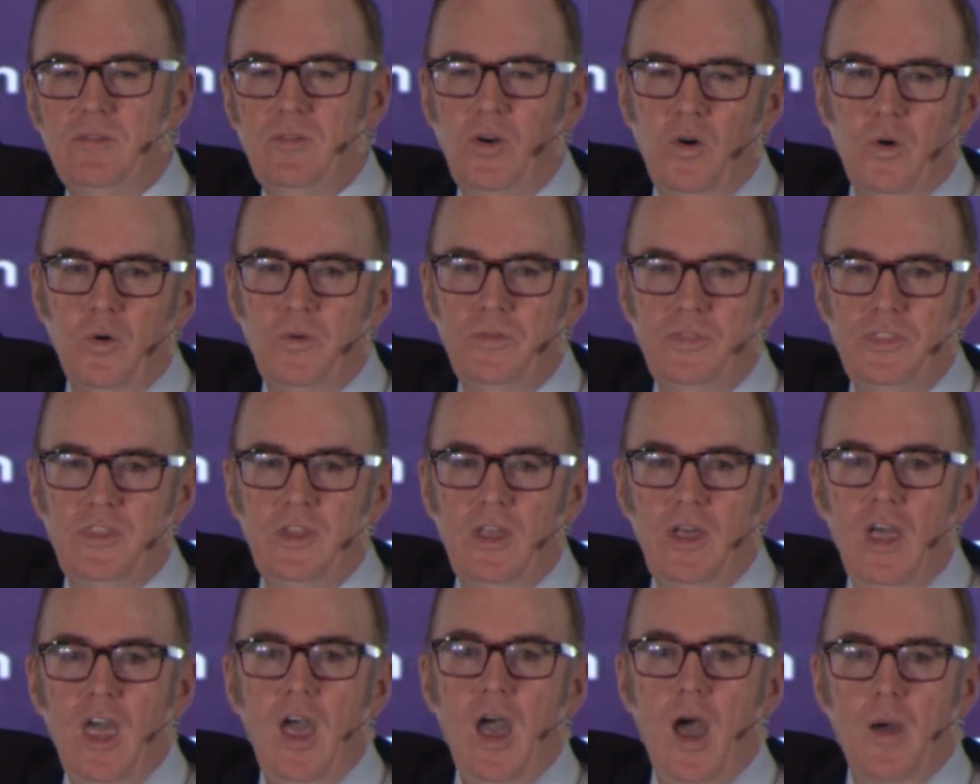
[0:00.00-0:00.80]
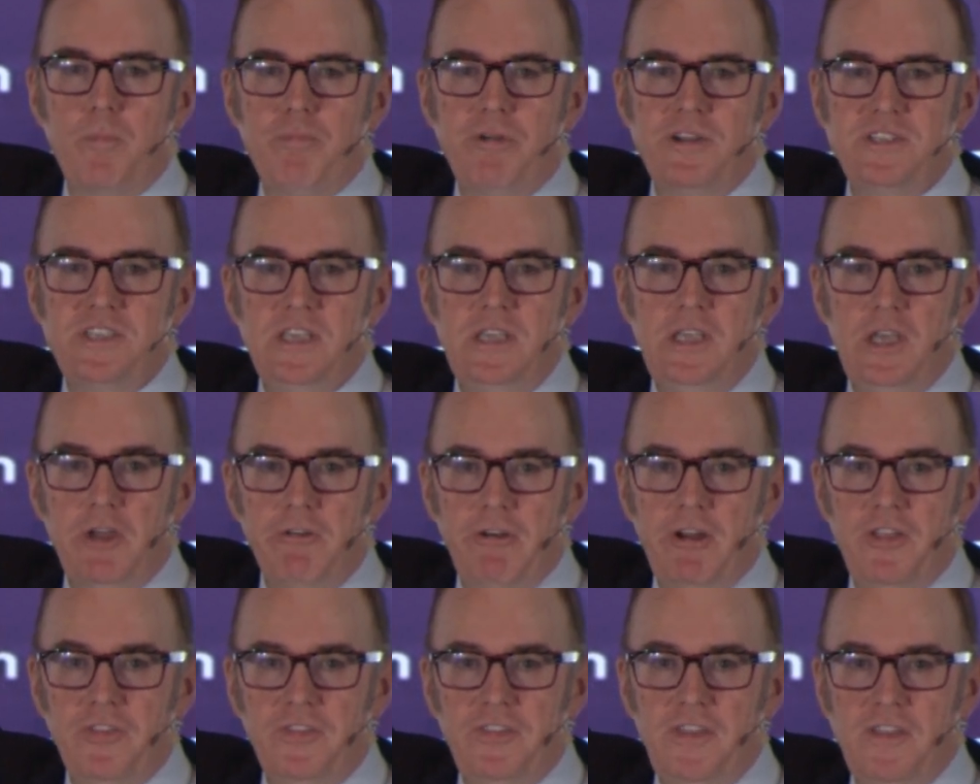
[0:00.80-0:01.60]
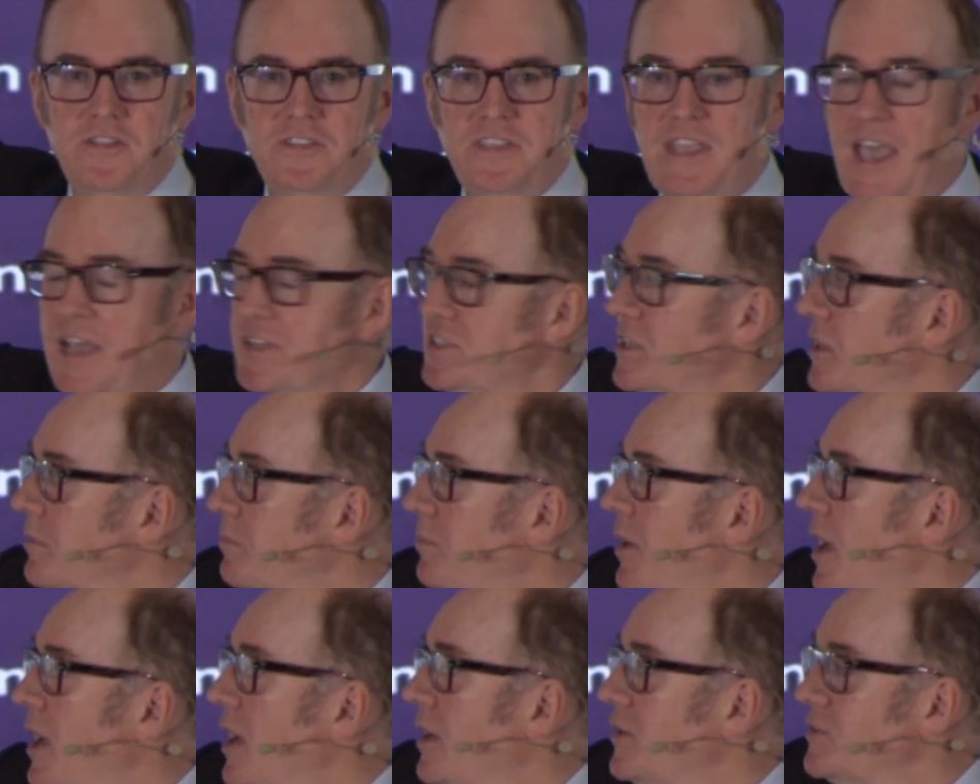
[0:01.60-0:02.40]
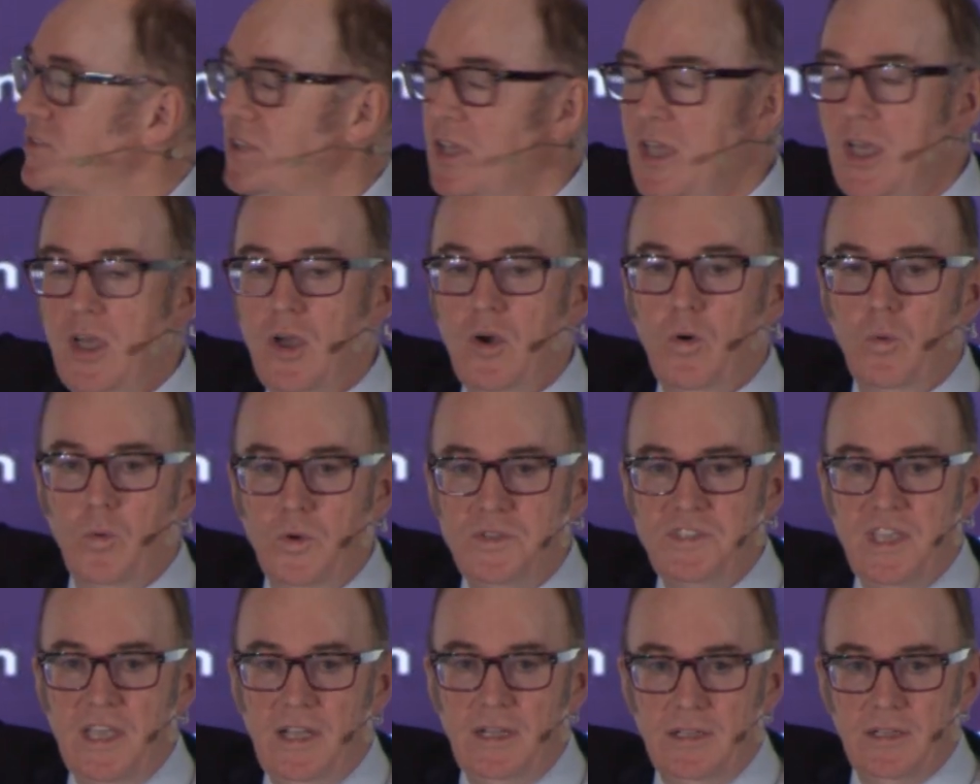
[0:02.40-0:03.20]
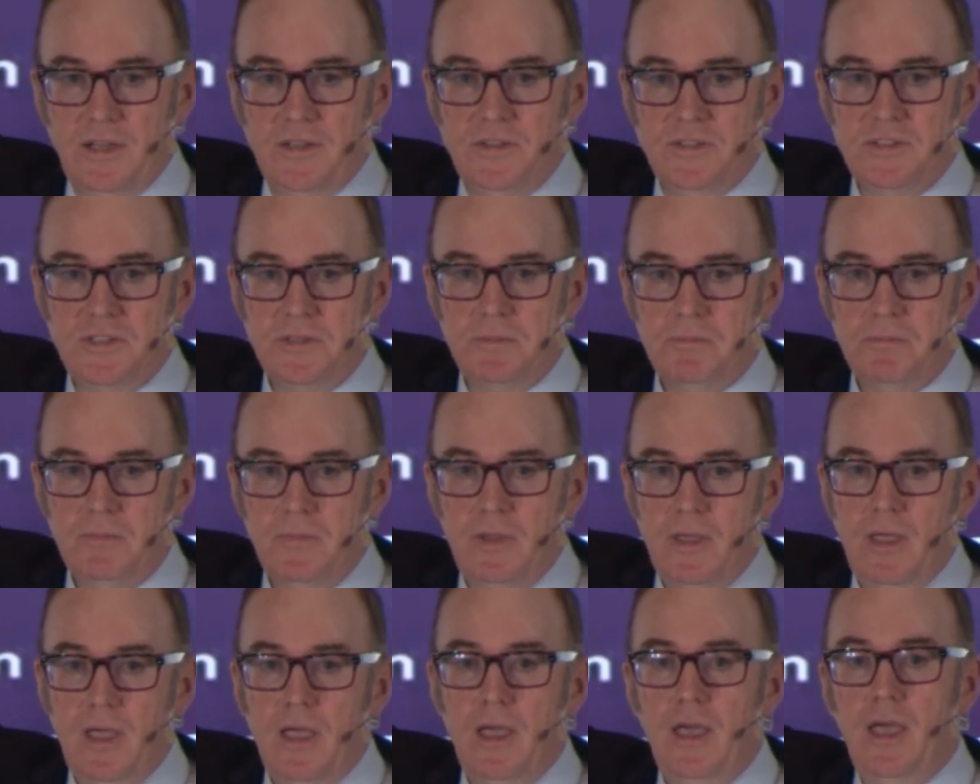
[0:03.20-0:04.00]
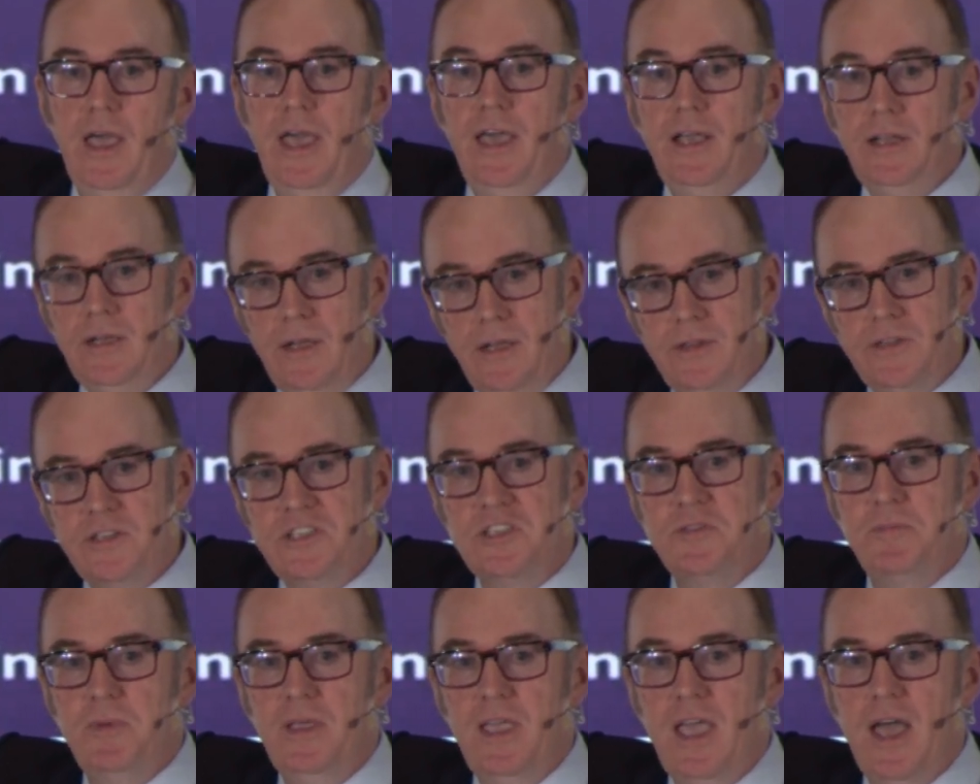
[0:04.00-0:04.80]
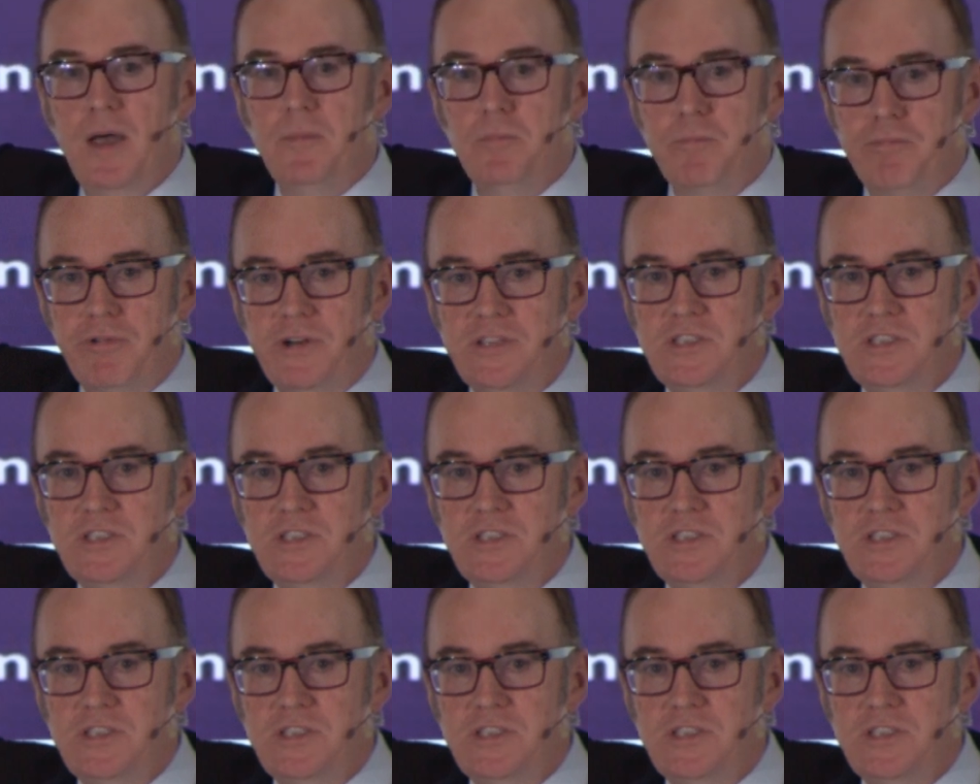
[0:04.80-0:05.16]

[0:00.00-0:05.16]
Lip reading: or a pretty Euro-enthusiastic part, was England. England has become